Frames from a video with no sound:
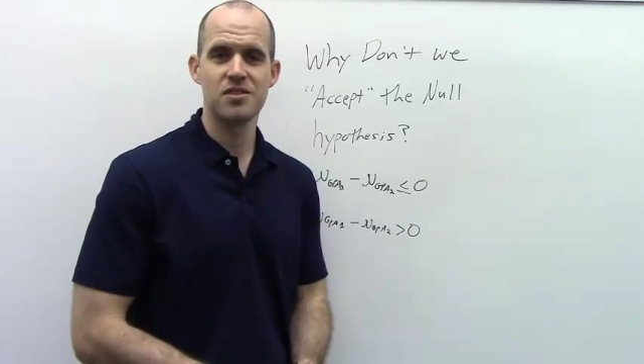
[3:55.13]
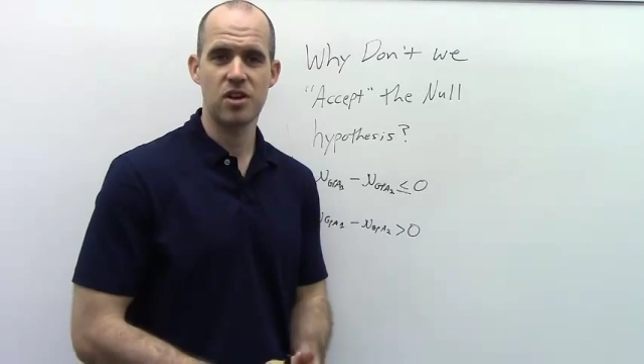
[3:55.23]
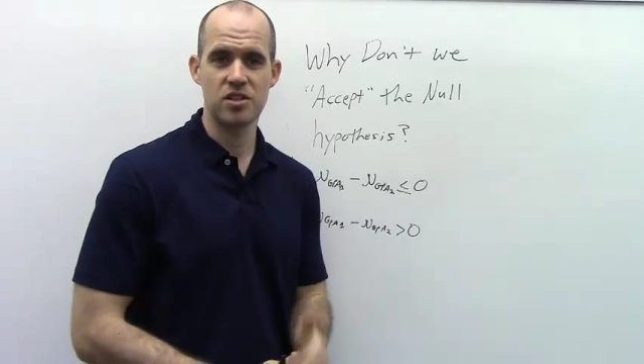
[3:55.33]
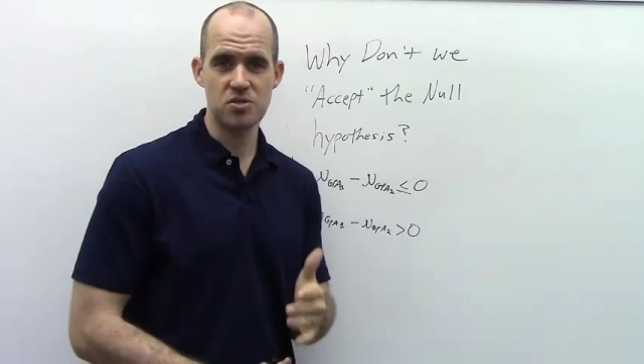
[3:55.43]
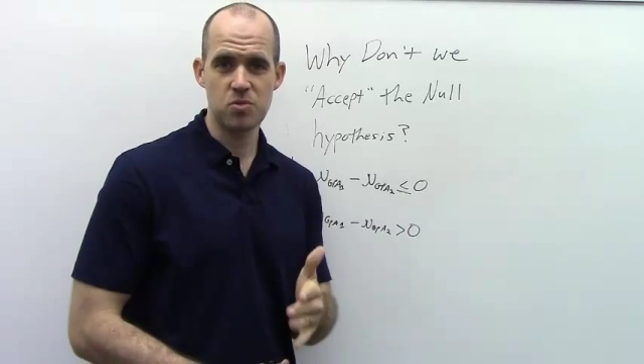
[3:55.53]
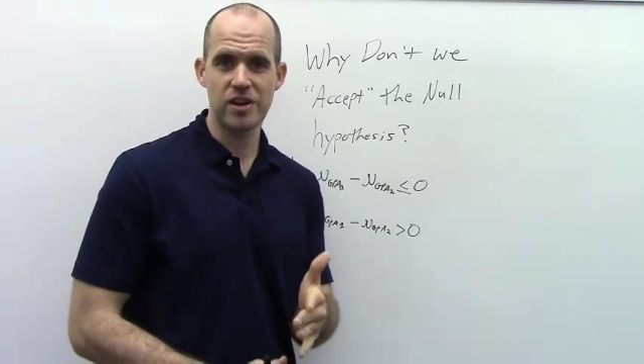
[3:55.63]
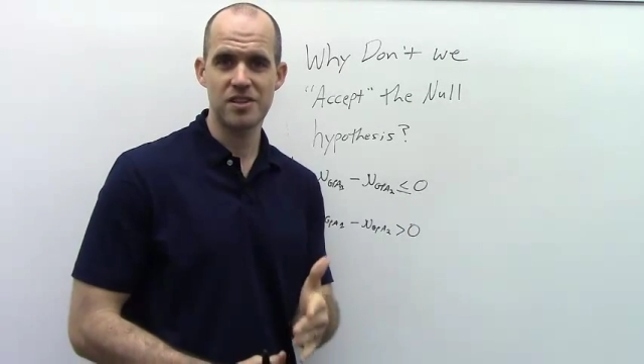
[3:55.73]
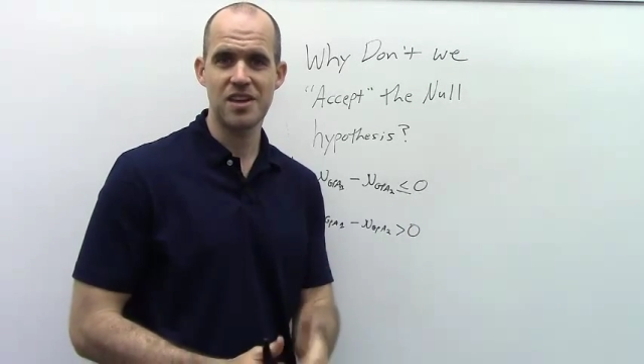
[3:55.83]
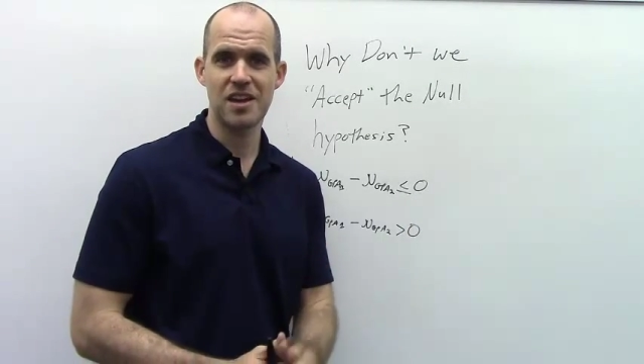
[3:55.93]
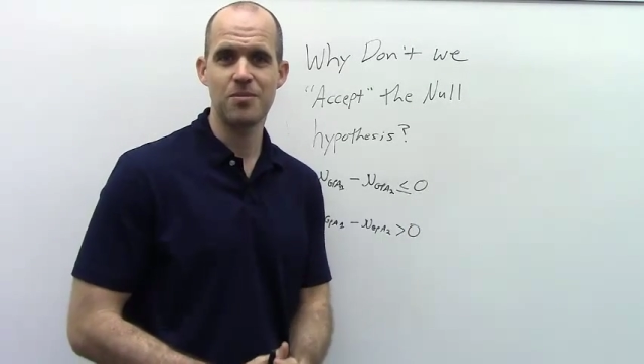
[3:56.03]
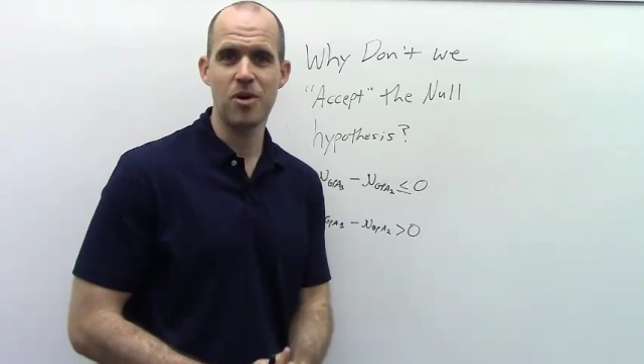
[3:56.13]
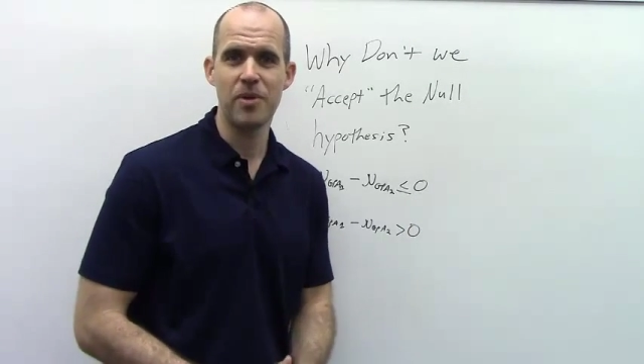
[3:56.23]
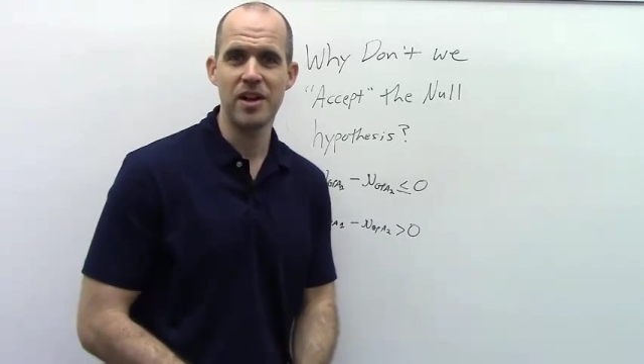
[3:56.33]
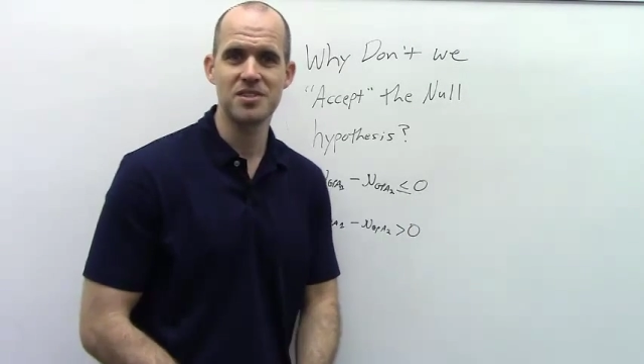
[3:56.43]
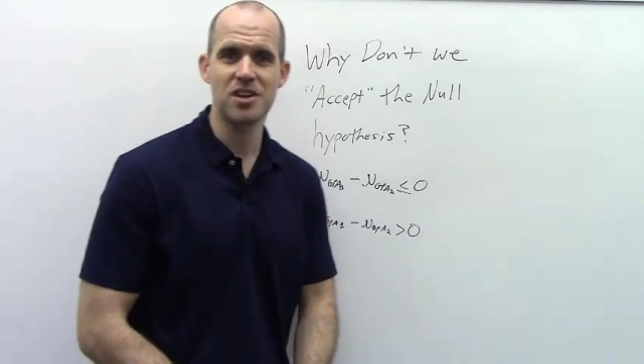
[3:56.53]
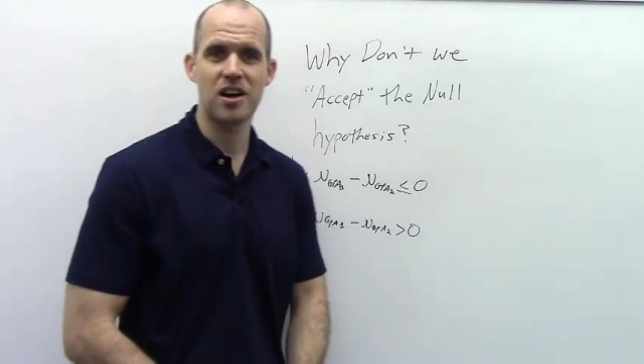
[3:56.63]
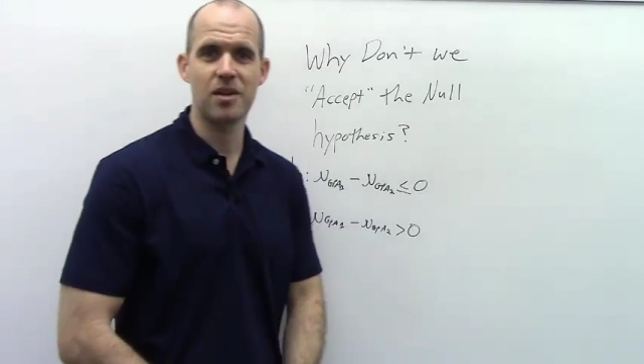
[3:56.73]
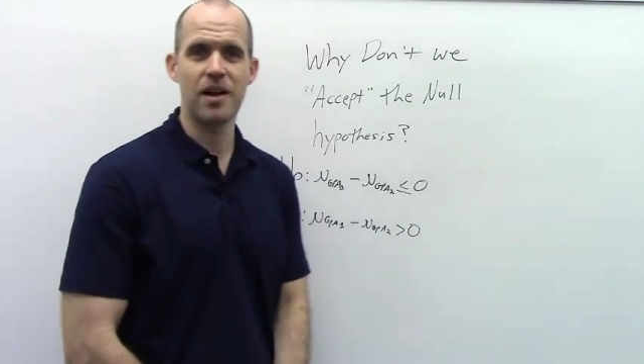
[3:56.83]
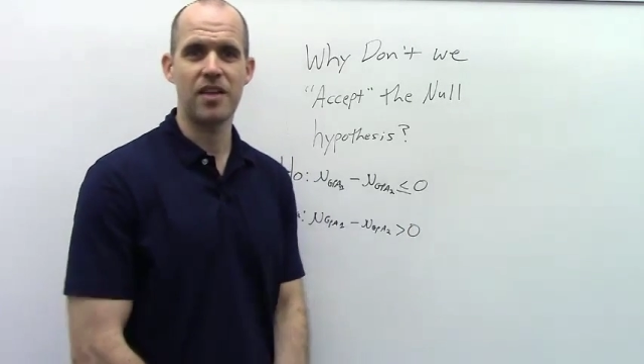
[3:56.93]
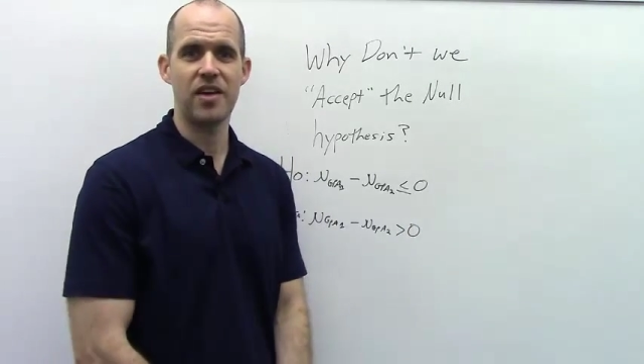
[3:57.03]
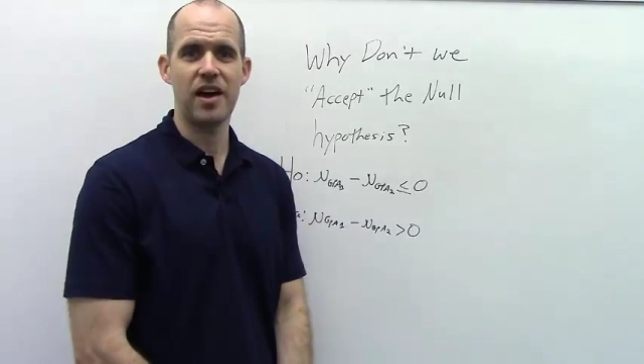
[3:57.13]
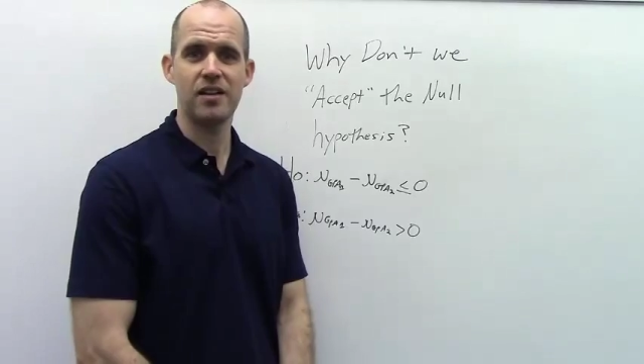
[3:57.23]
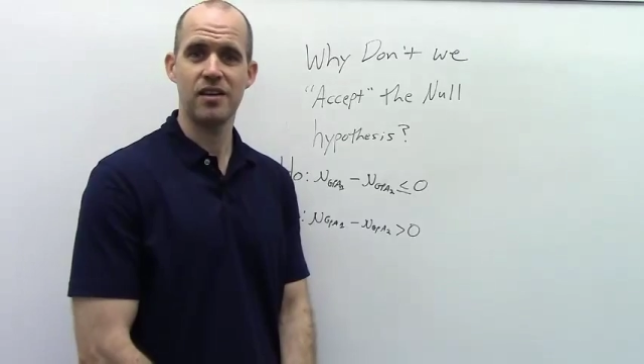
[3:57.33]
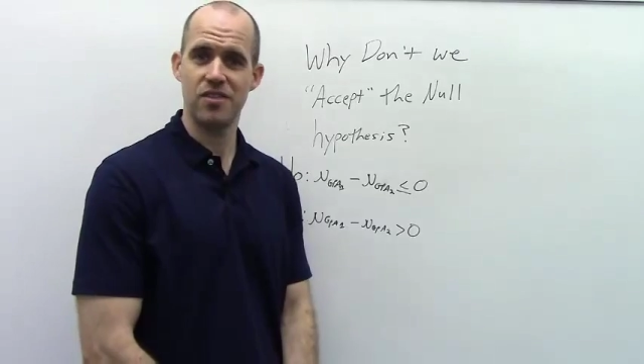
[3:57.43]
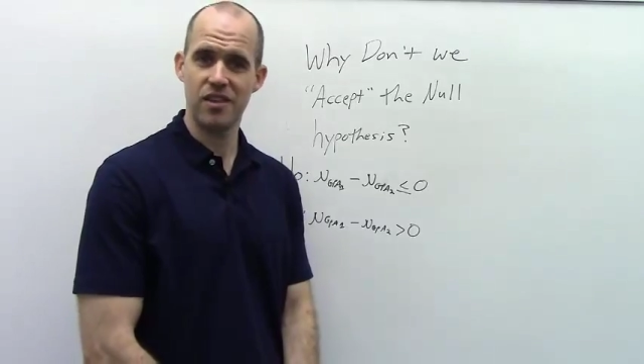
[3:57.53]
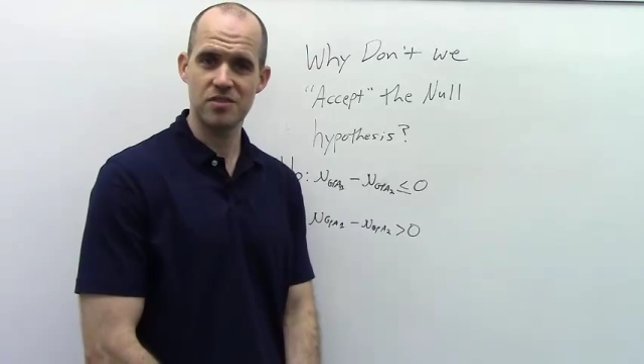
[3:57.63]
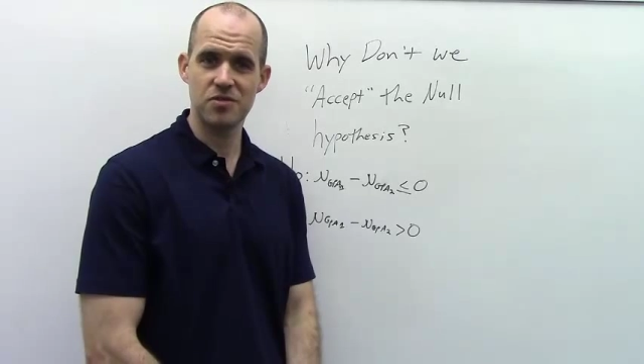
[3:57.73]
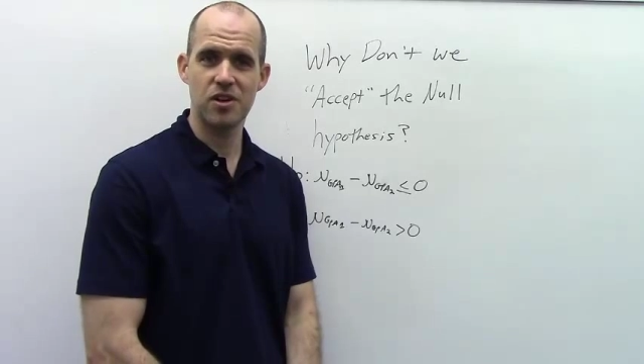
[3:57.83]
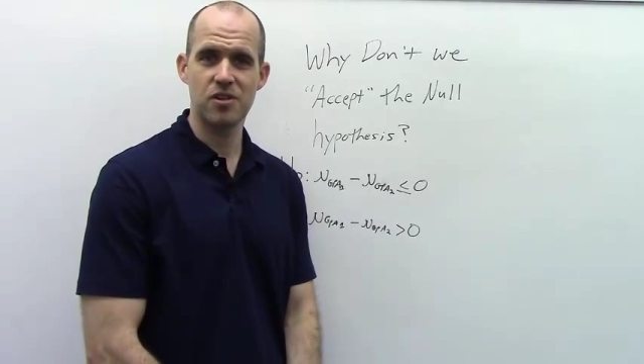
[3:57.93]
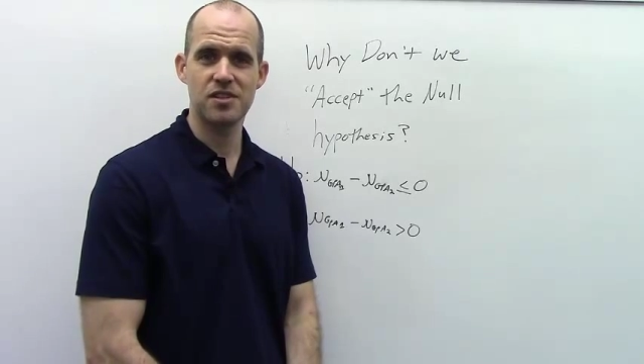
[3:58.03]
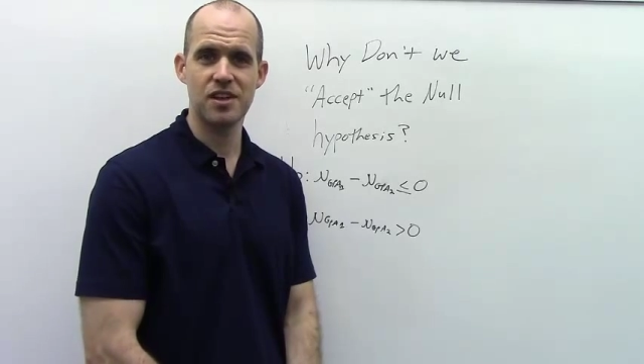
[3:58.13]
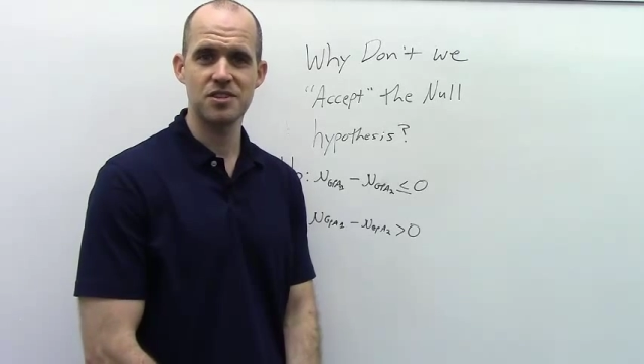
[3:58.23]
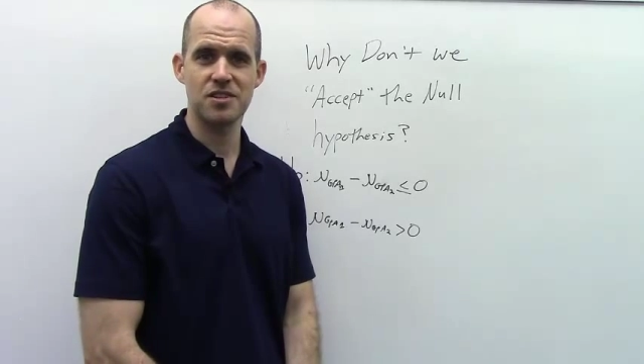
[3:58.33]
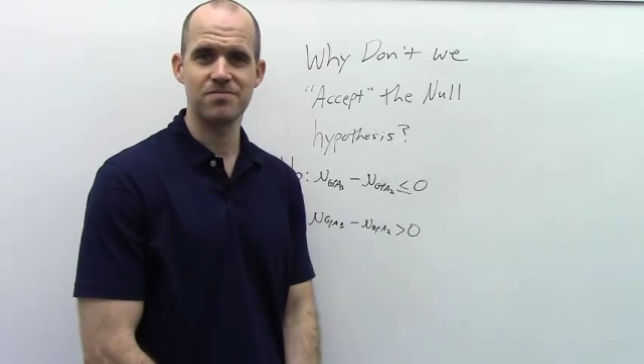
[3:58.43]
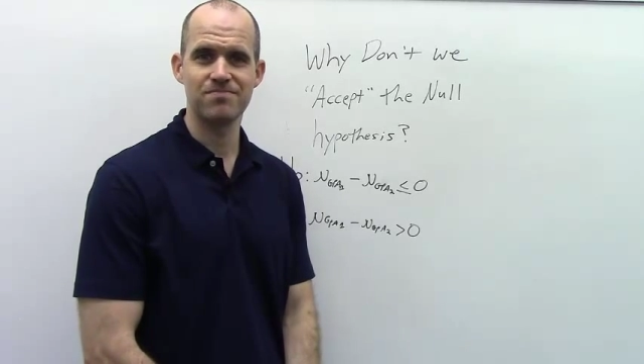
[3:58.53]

So I just wanted to take a moment and talk about that, and thanks for your attention.